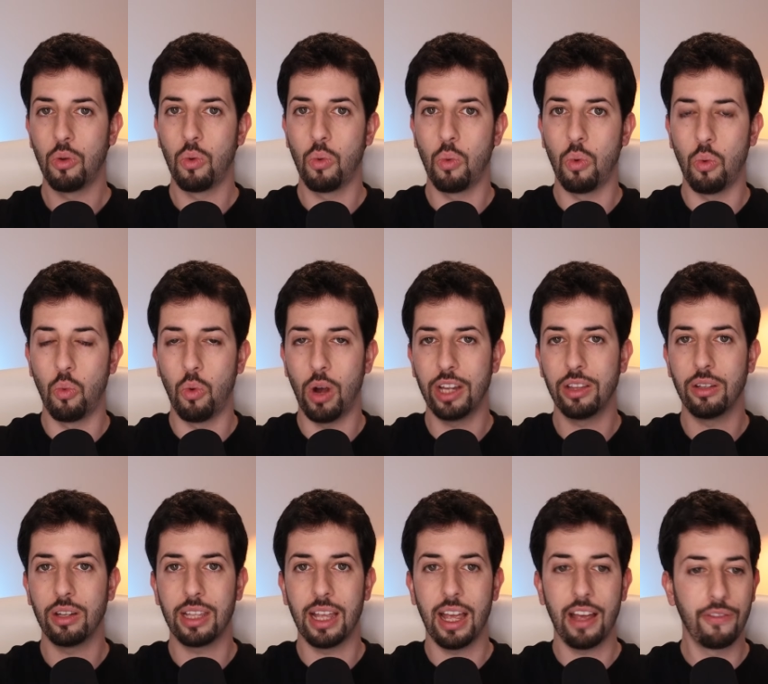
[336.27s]
Why
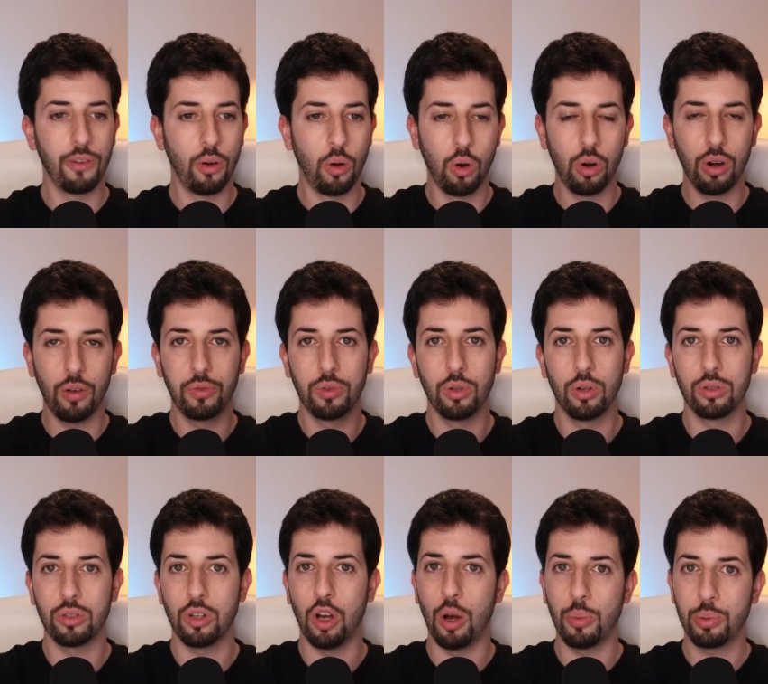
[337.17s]
not have all of
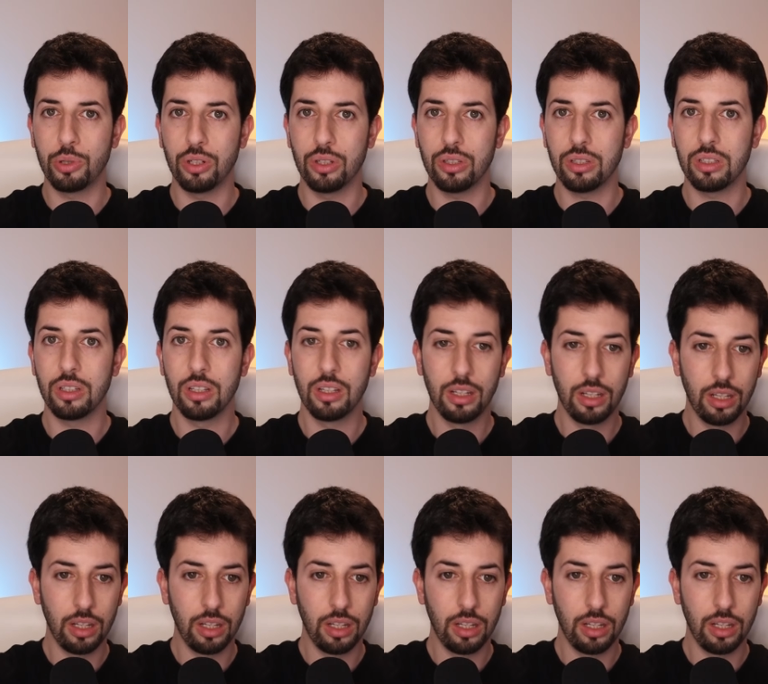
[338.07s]
those options